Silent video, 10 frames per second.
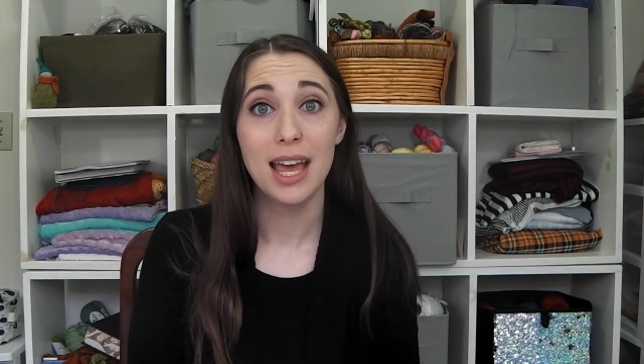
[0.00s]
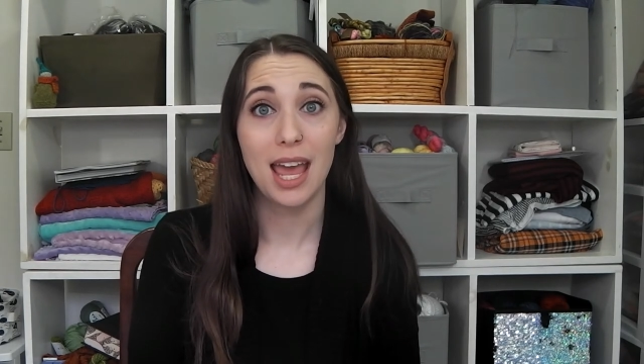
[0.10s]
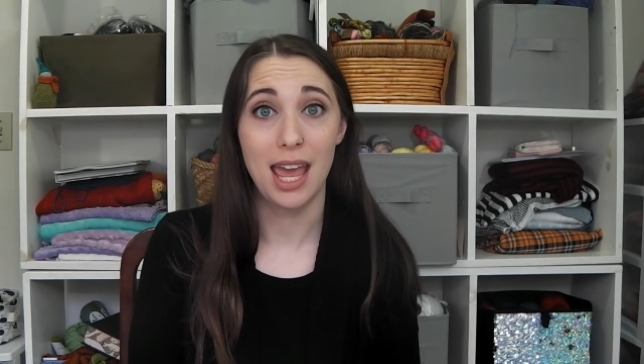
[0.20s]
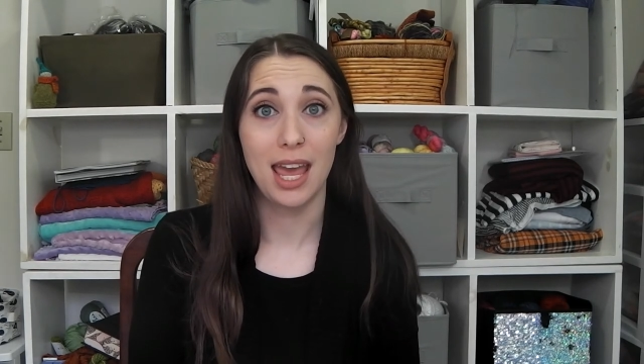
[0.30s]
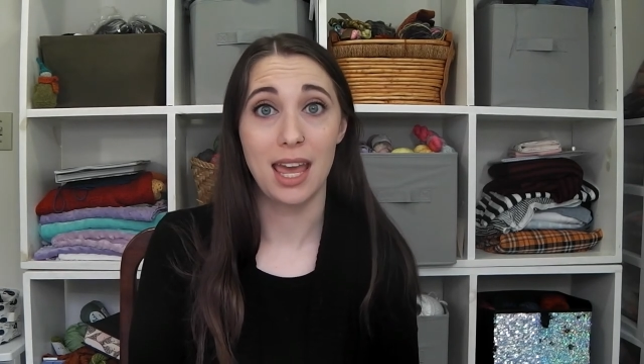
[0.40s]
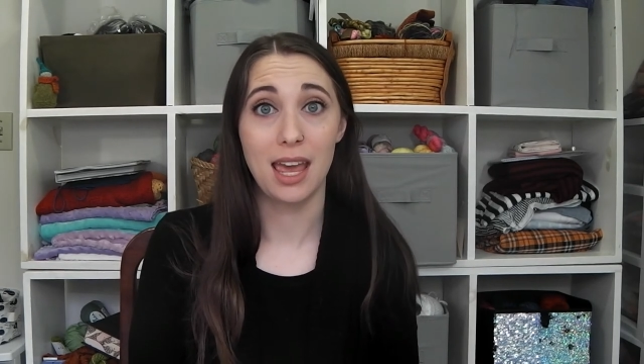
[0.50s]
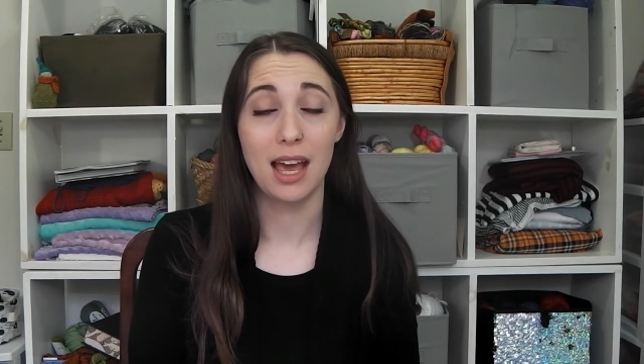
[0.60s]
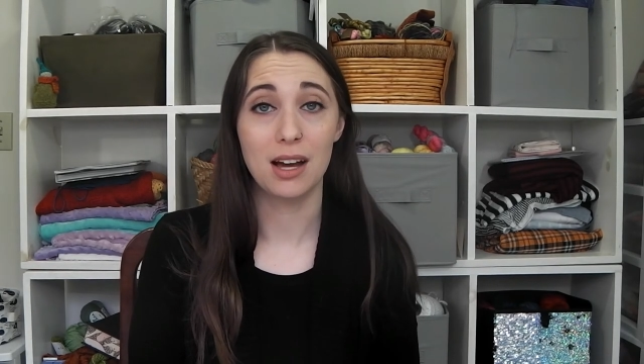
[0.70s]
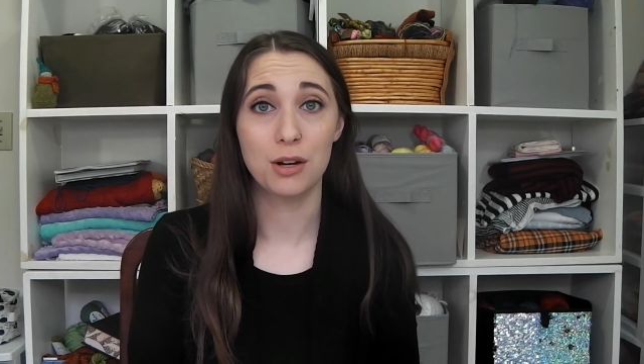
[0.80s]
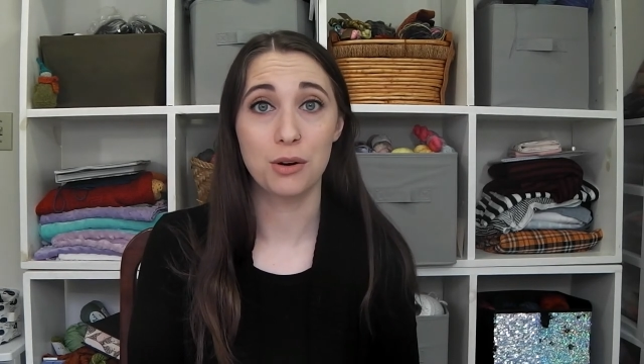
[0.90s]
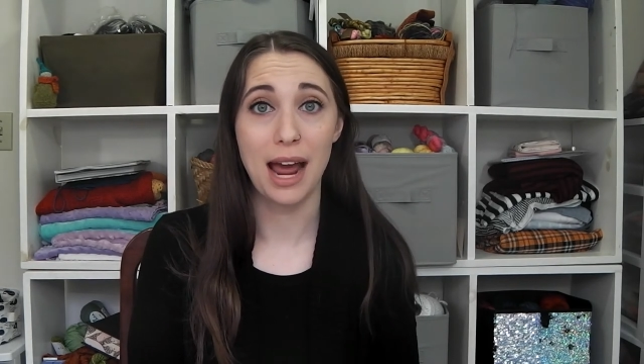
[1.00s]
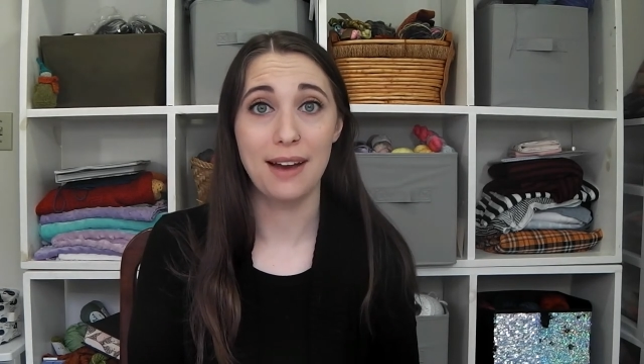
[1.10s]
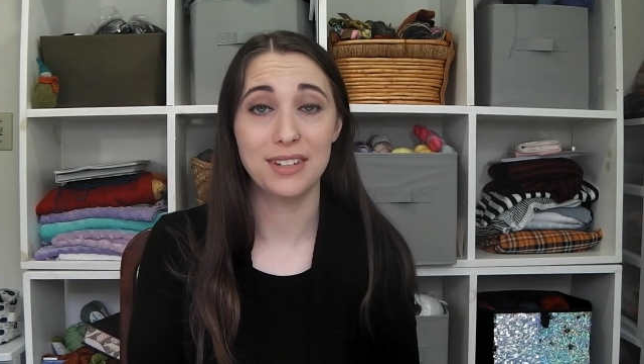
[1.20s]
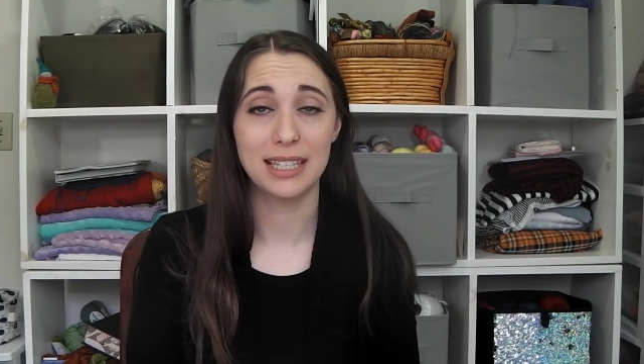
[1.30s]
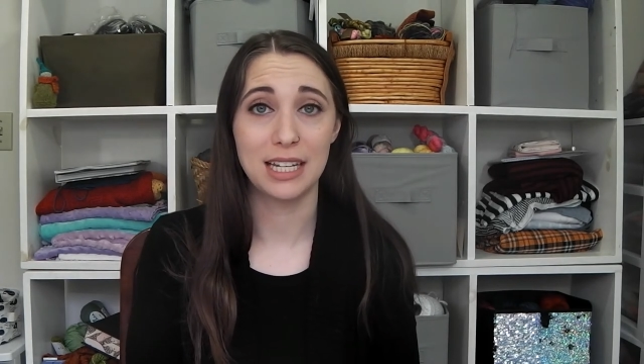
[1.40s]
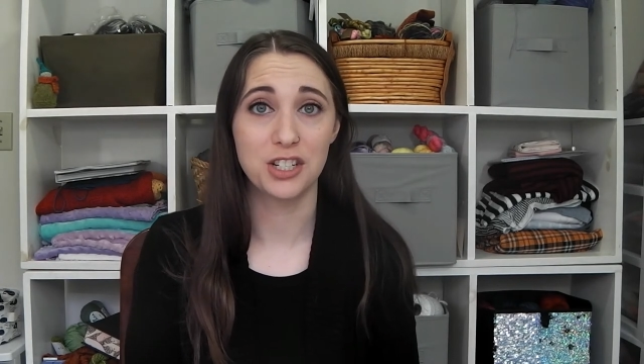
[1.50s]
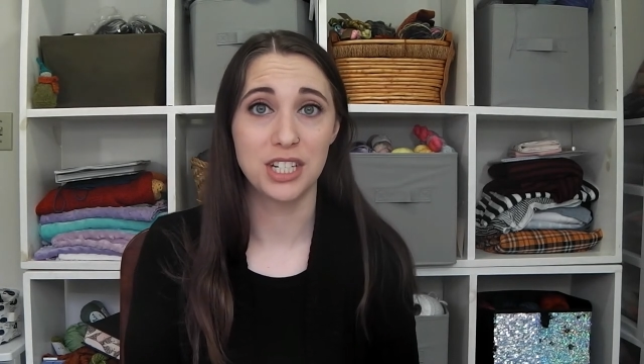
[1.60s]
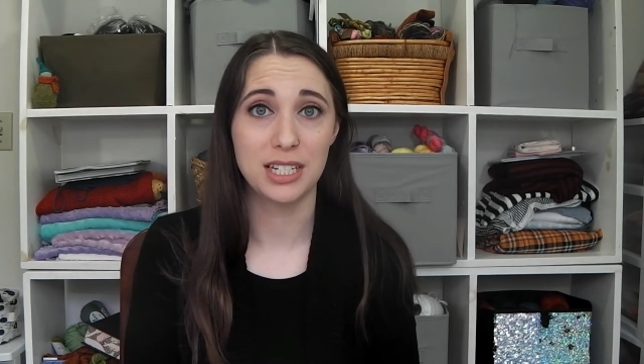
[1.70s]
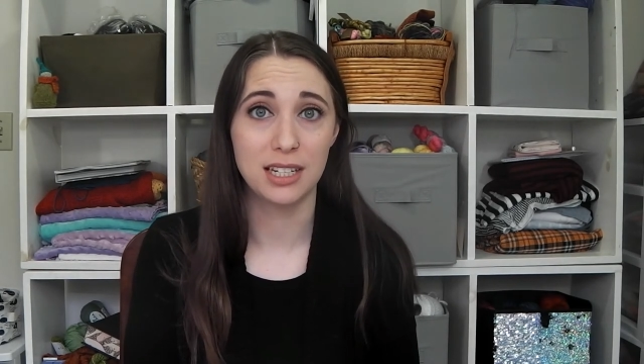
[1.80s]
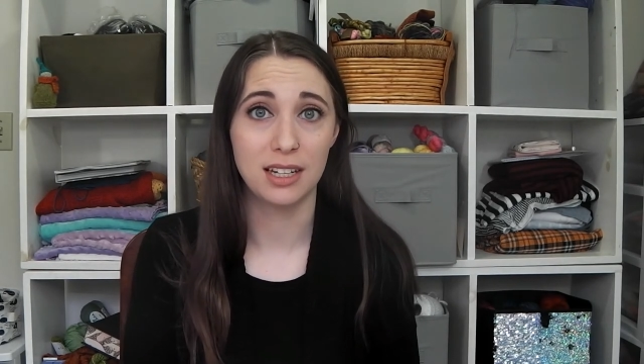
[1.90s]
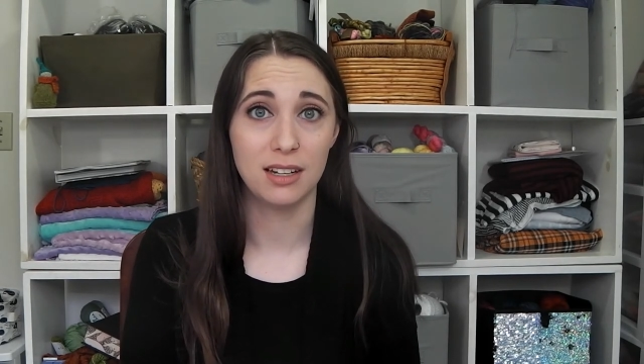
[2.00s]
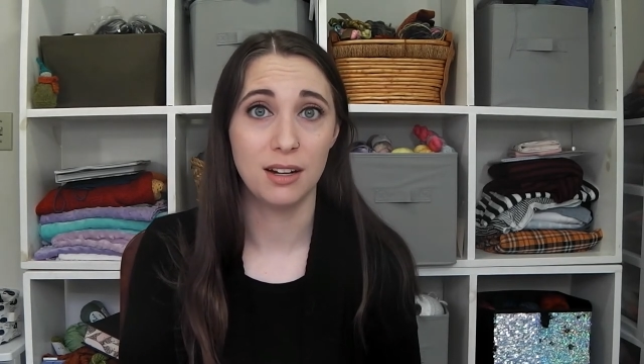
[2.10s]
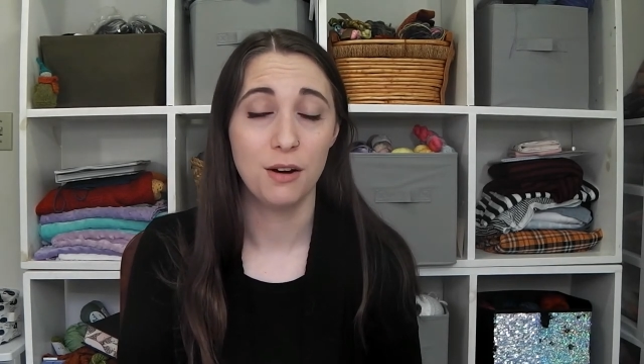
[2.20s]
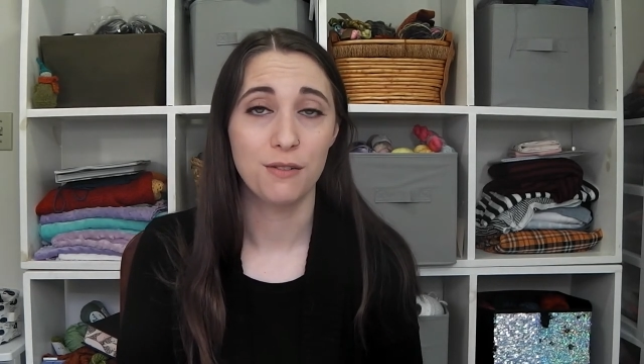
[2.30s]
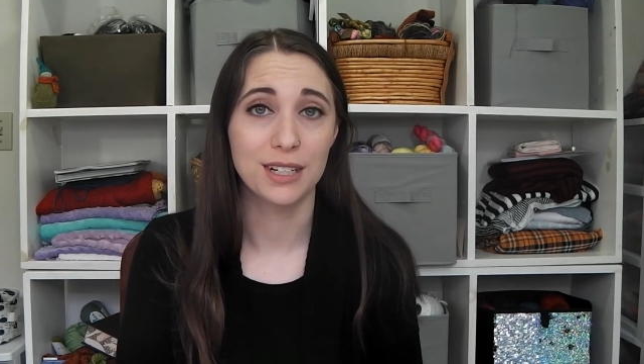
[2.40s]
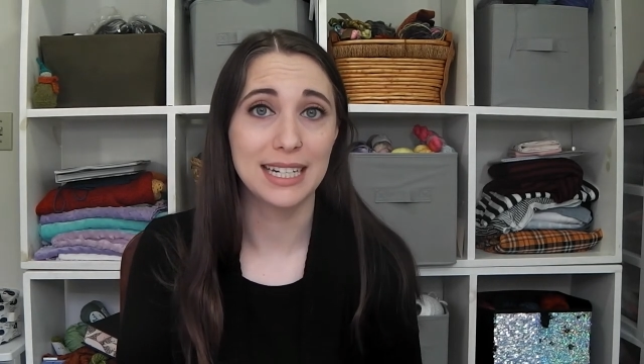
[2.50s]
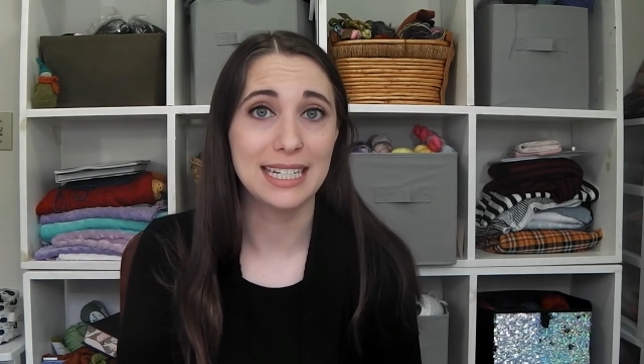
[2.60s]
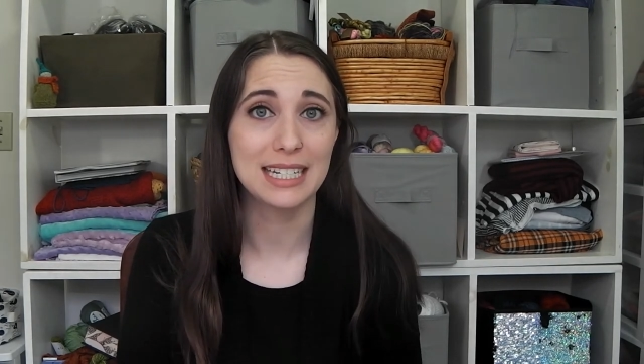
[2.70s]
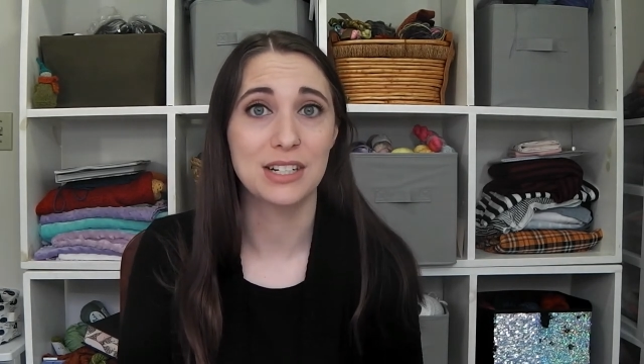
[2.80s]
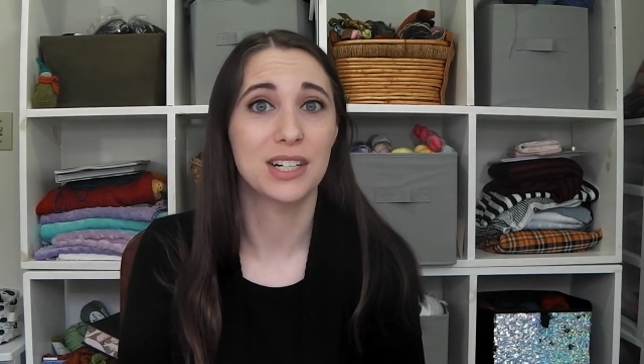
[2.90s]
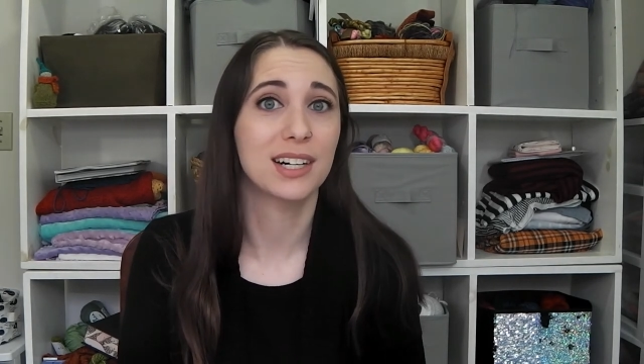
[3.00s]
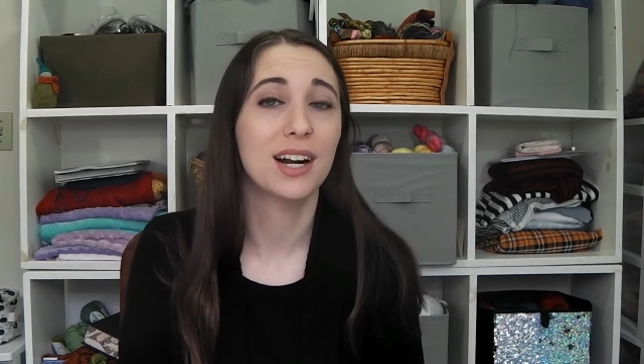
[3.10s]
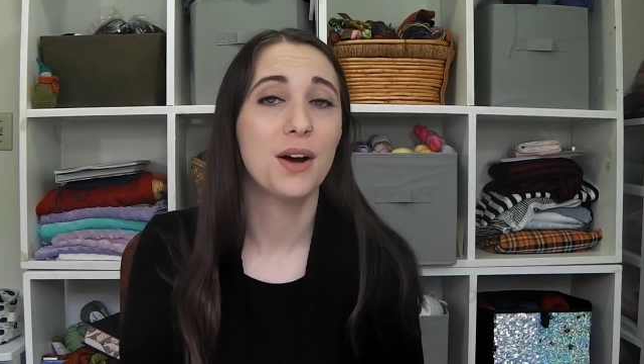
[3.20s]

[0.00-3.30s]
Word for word: a craft that she did for Easter